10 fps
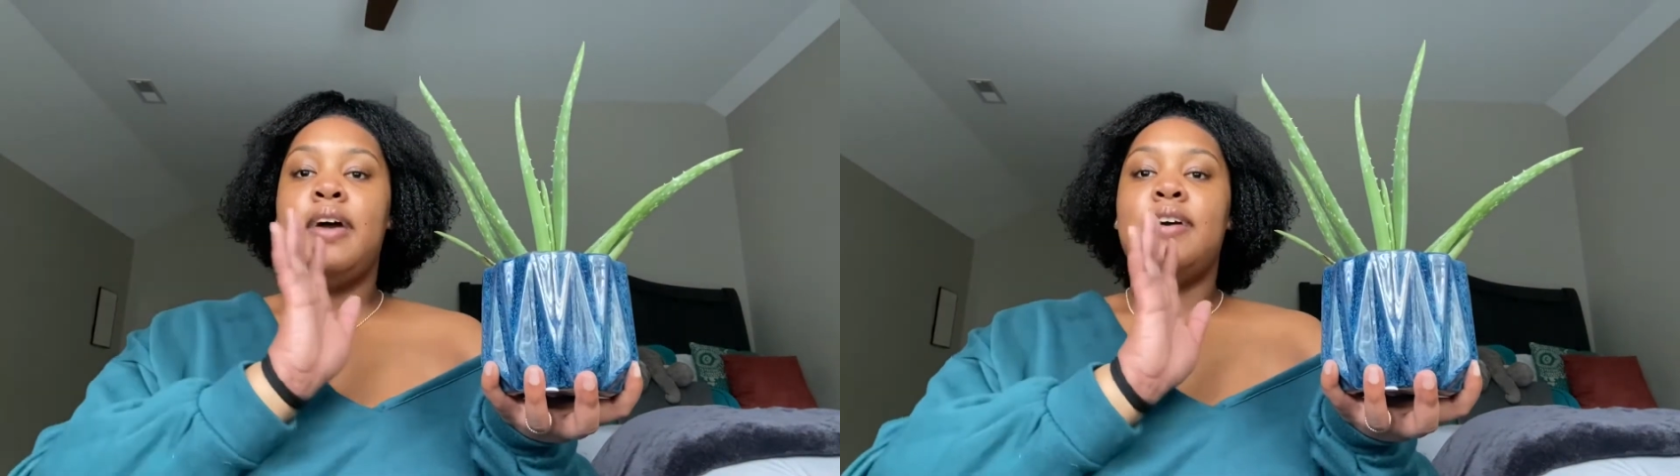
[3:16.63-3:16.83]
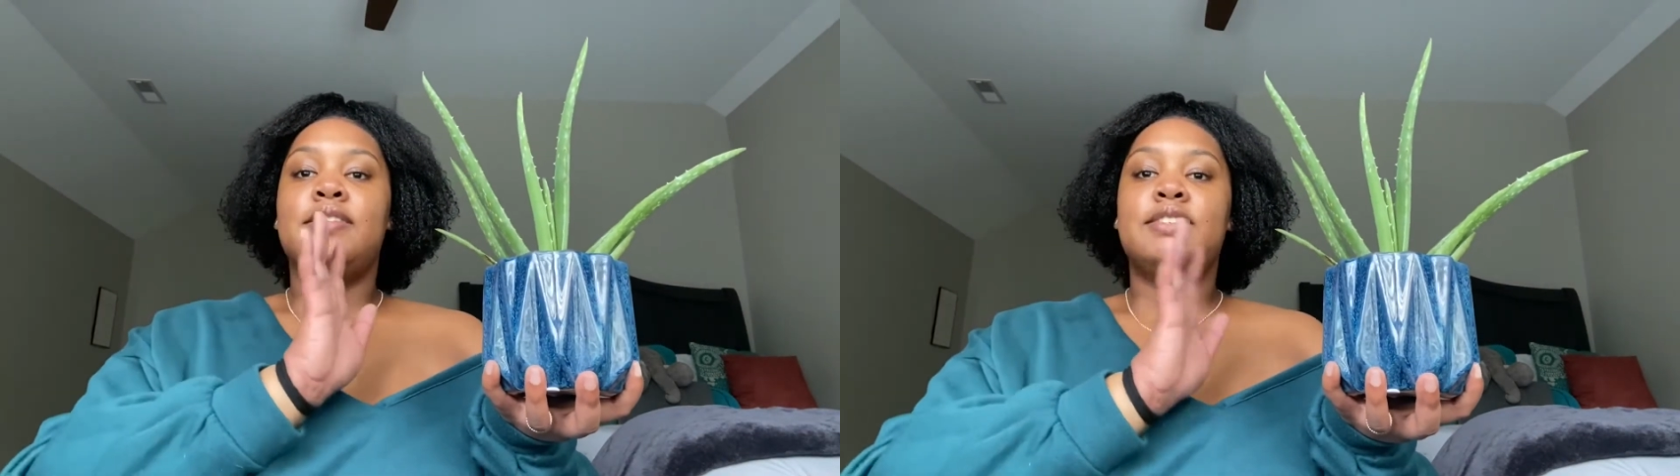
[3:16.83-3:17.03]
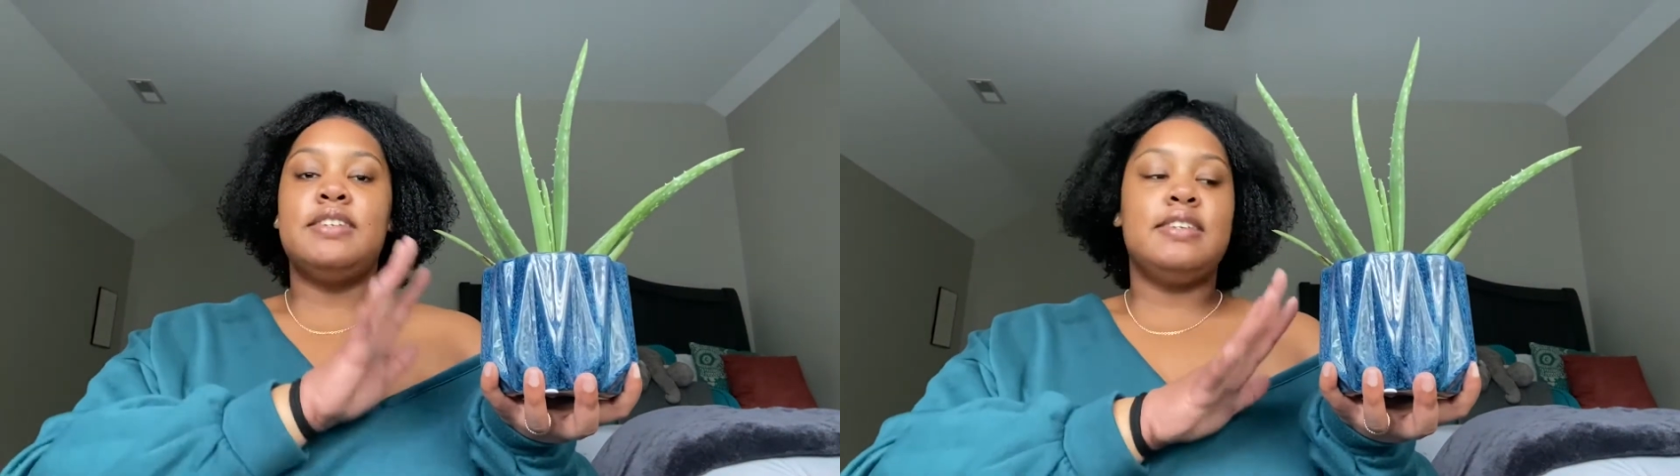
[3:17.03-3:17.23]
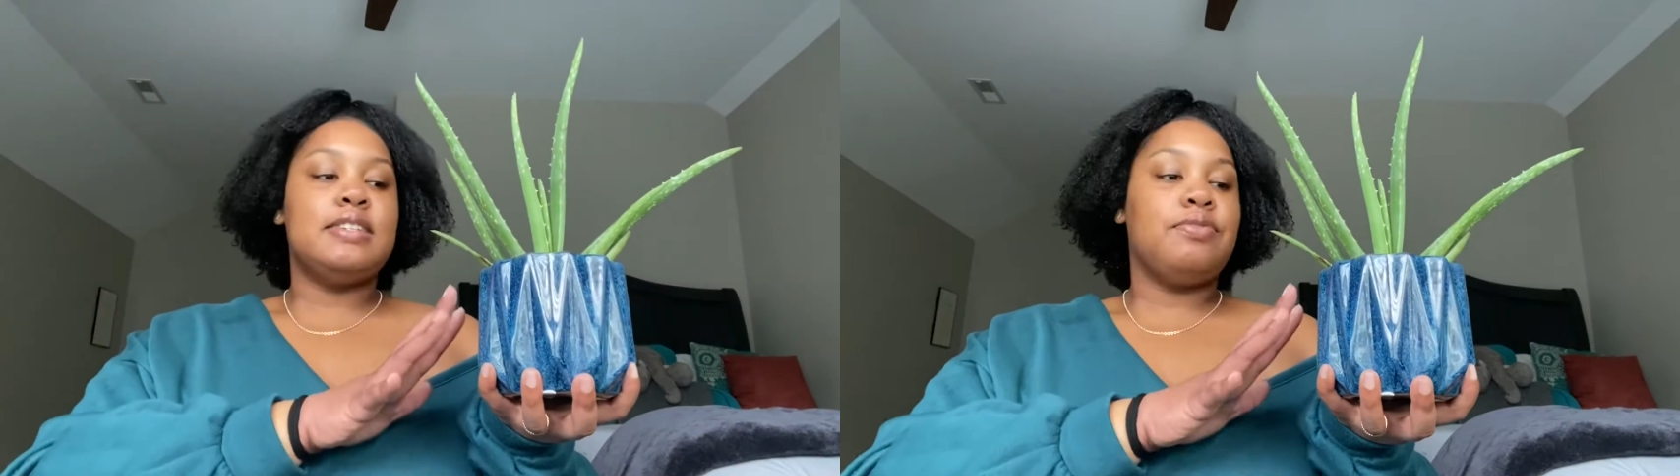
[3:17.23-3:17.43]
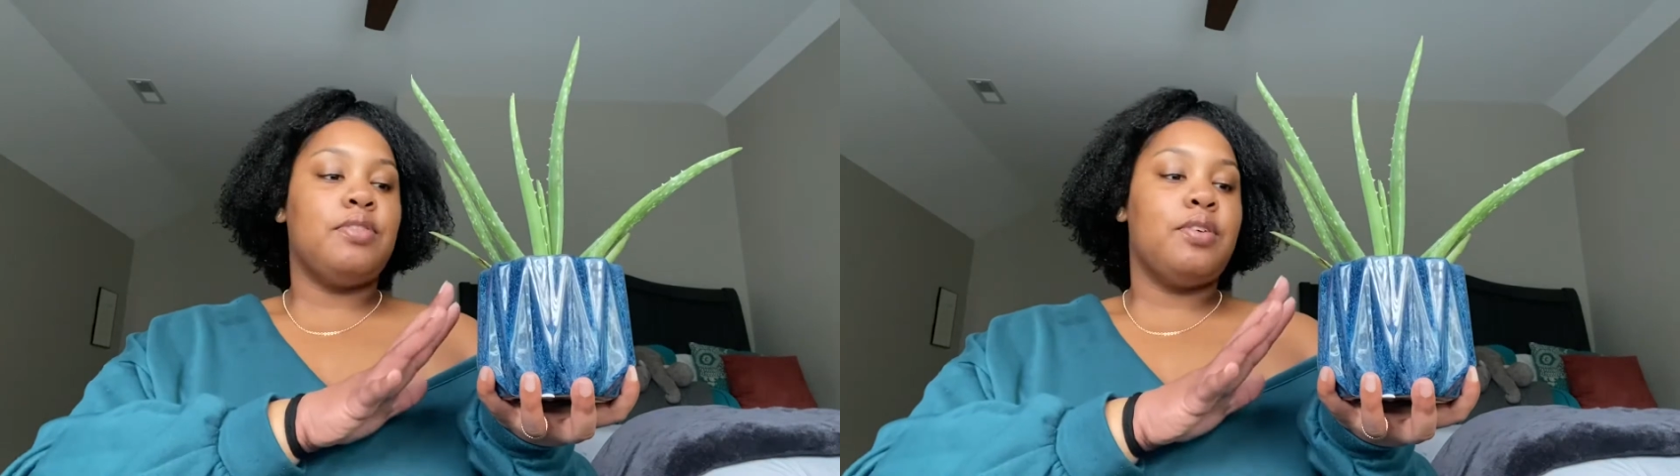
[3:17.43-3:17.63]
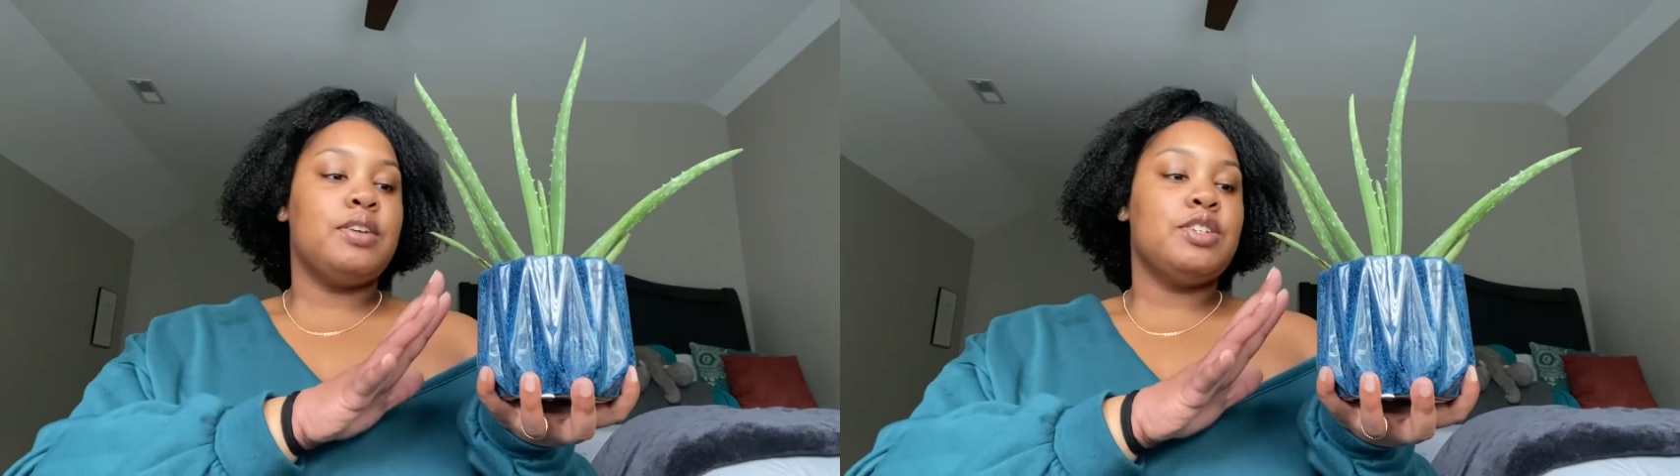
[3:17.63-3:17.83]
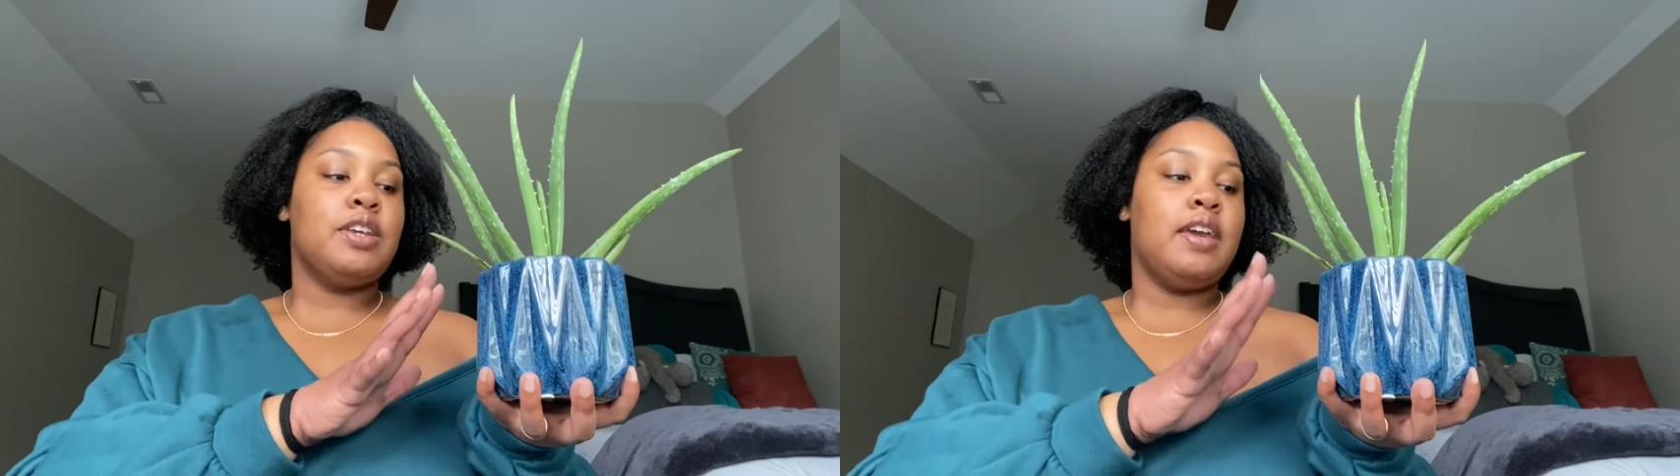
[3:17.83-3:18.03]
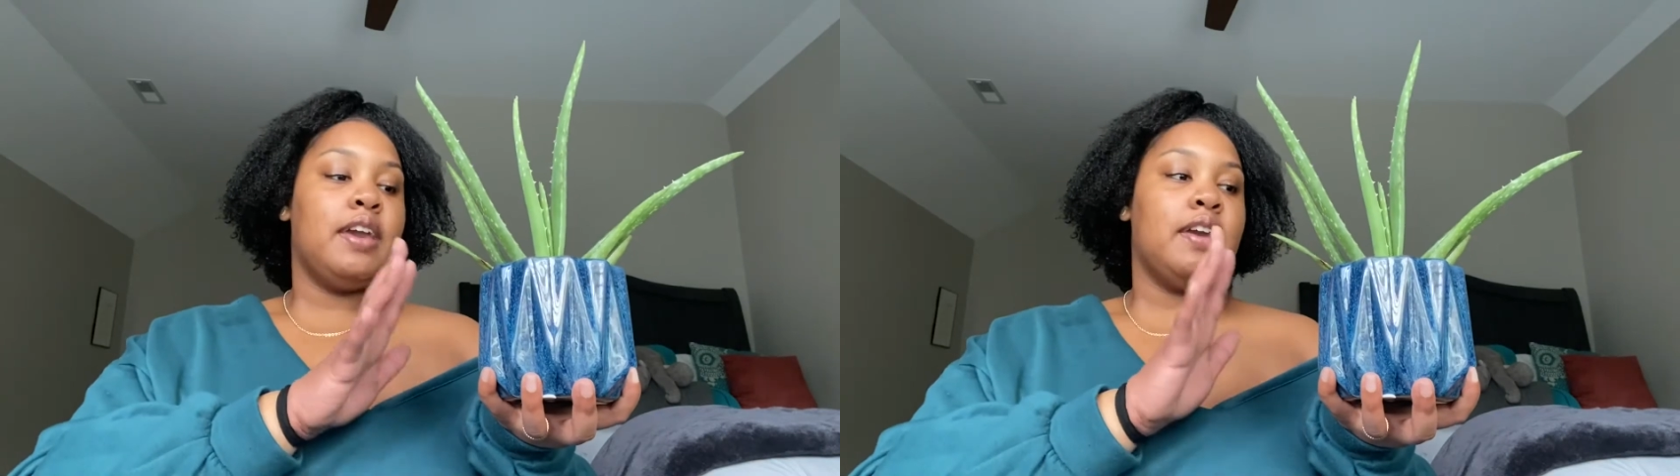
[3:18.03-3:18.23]
she is
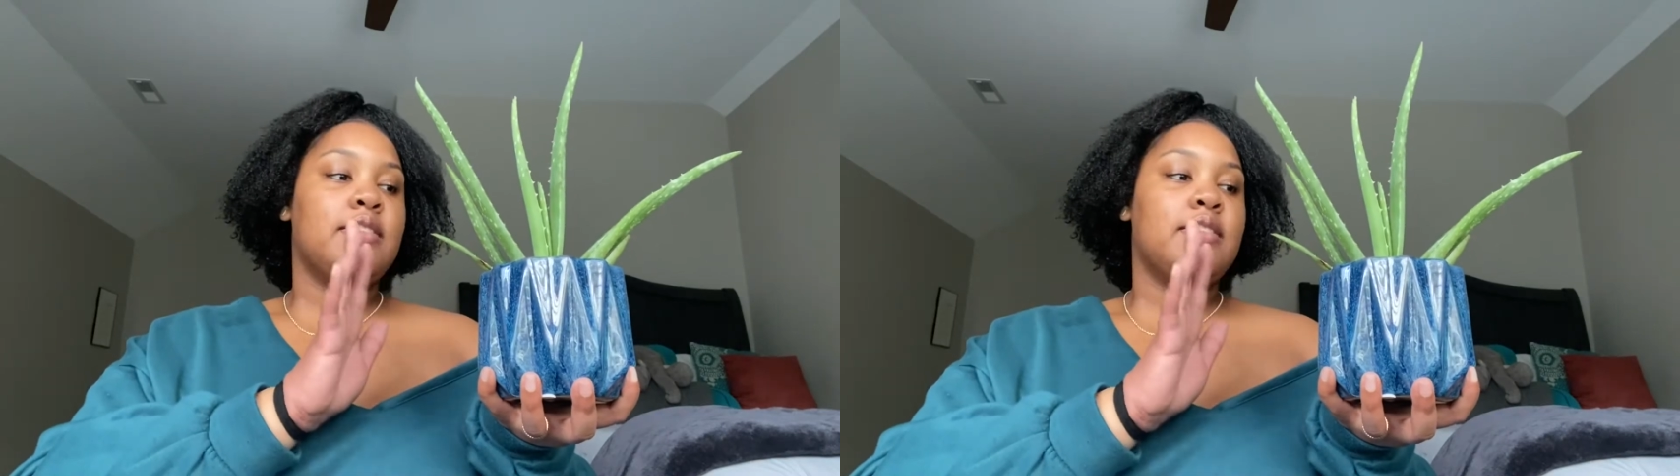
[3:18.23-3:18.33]
flourishing